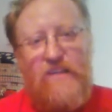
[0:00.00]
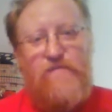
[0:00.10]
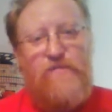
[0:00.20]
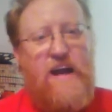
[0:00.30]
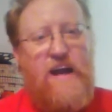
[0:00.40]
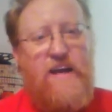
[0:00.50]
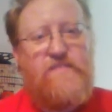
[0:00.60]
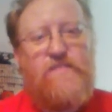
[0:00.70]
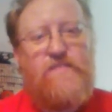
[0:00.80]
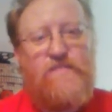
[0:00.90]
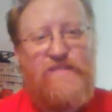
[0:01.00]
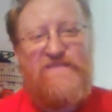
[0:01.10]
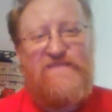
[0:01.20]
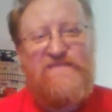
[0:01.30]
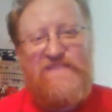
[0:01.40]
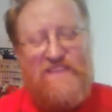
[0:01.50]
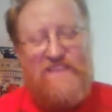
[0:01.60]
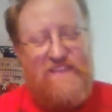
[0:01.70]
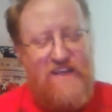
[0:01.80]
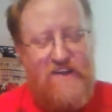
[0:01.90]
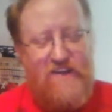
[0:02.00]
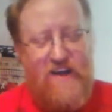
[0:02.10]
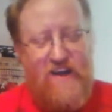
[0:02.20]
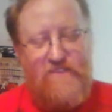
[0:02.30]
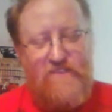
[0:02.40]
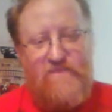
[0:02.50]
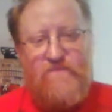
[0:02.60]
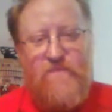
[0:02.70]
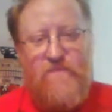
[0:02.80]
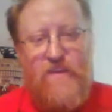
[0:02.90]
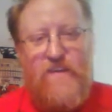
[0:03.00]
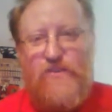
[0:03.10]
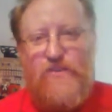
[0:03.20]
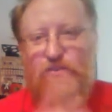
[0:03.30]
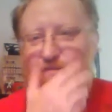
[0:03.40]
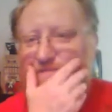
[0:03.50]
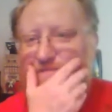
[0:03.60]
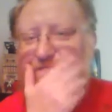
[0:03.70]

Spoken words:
I love you guys. And thank you.